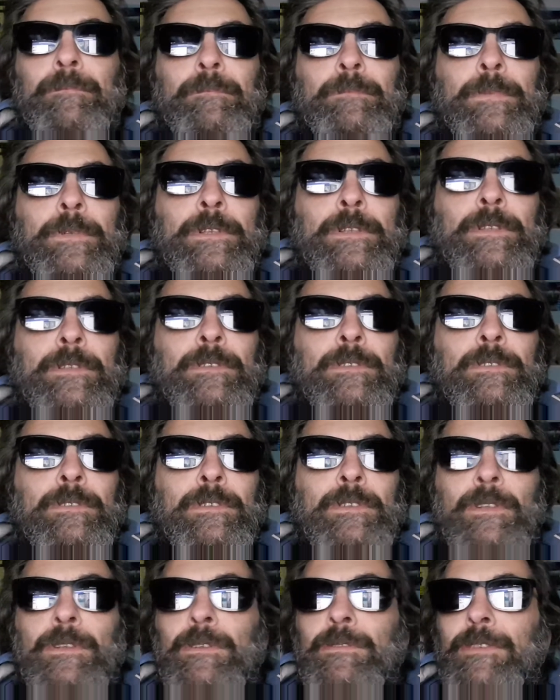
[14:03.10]
Because, you
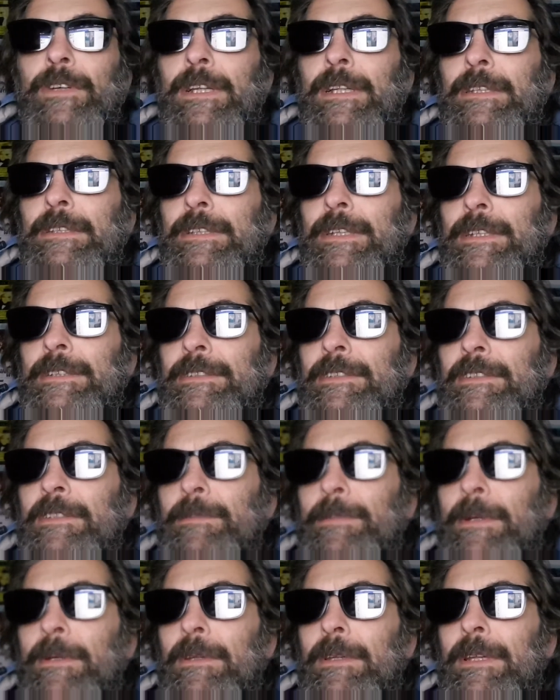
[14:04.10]
know, Valentine's is
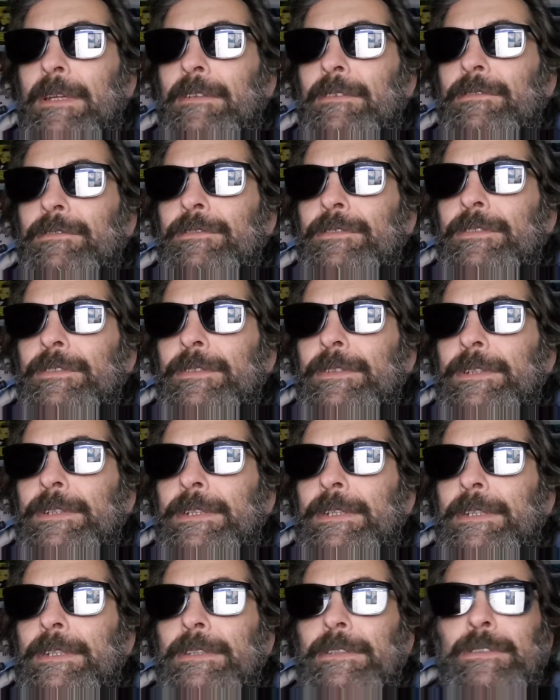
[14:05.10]
about love, and
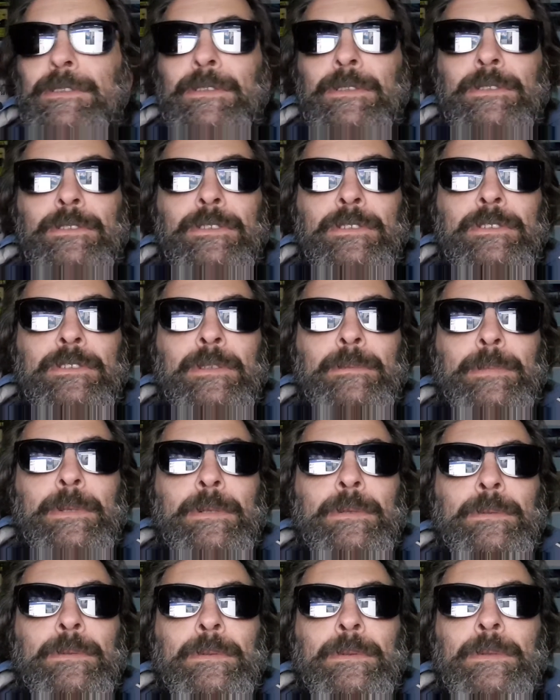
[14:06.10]
that it's not just
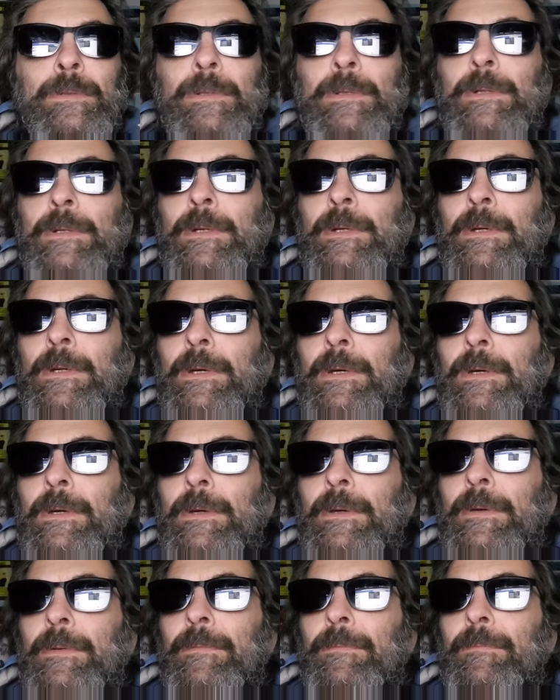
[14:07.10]
about,
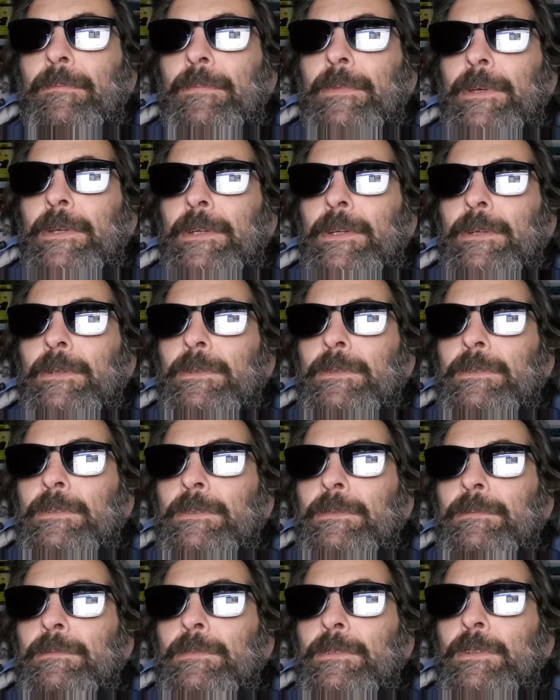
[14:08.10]
you know,
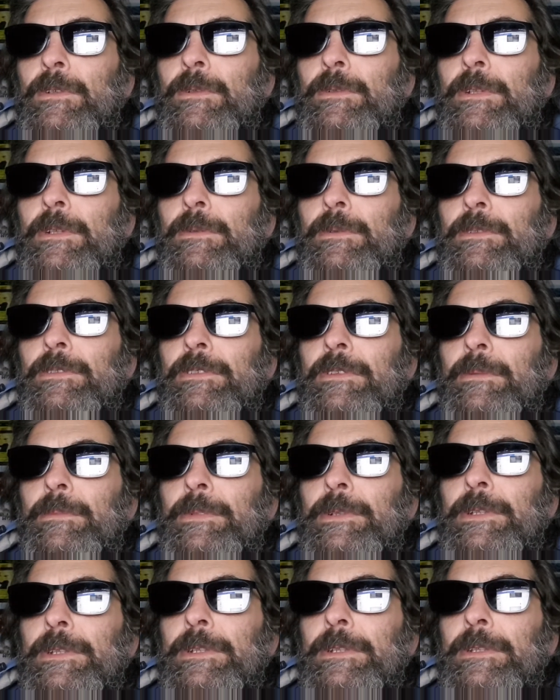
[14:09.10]
going out with
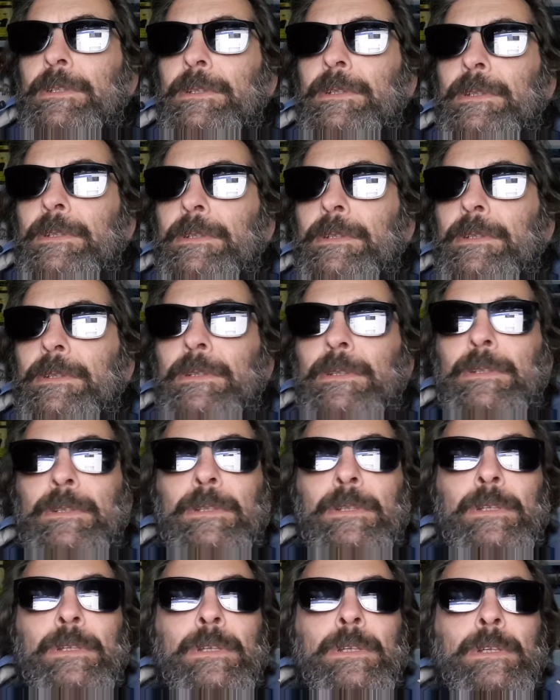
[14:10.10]
somebody
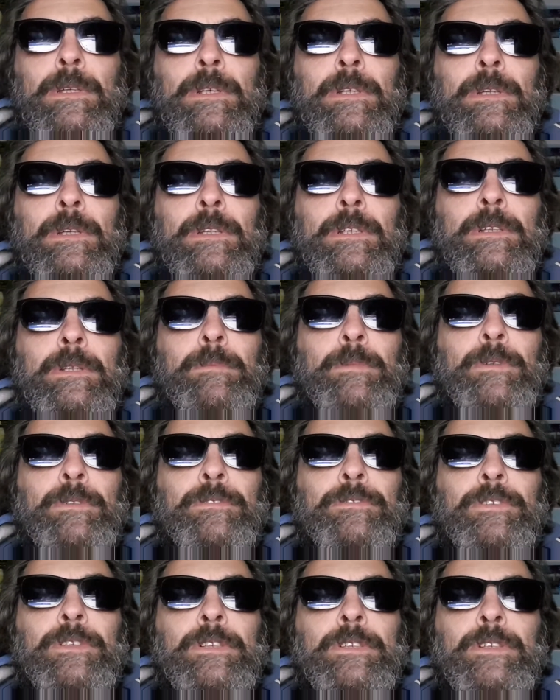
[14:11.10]
in a
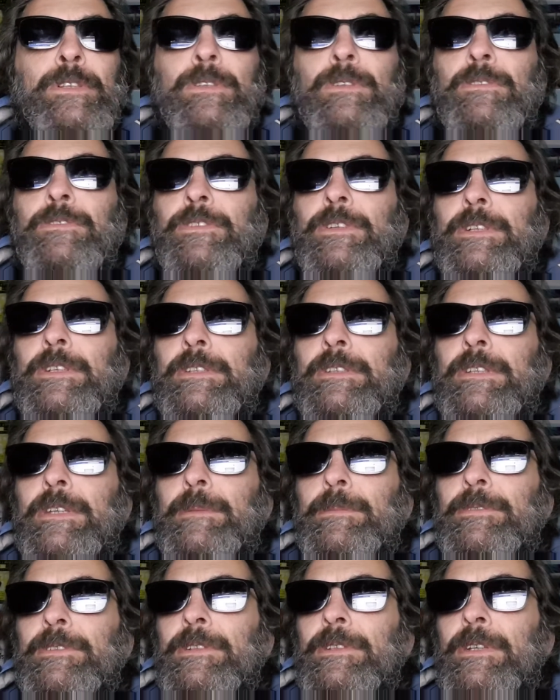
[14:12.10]
boyfriend, girlfriend
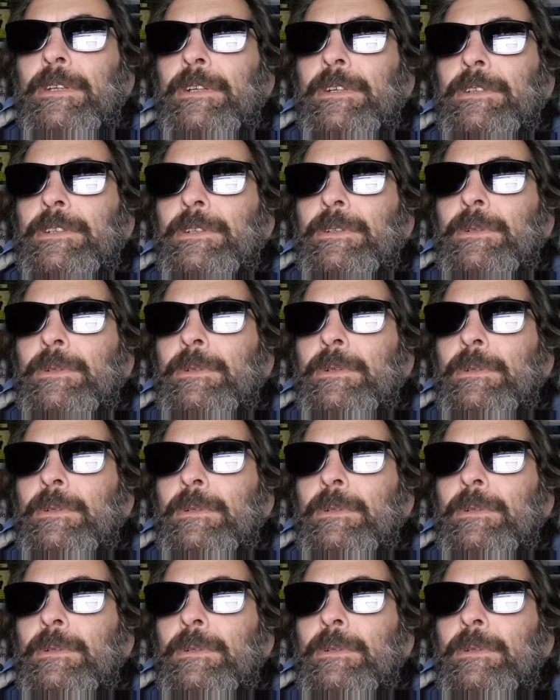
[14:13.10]
type scenario.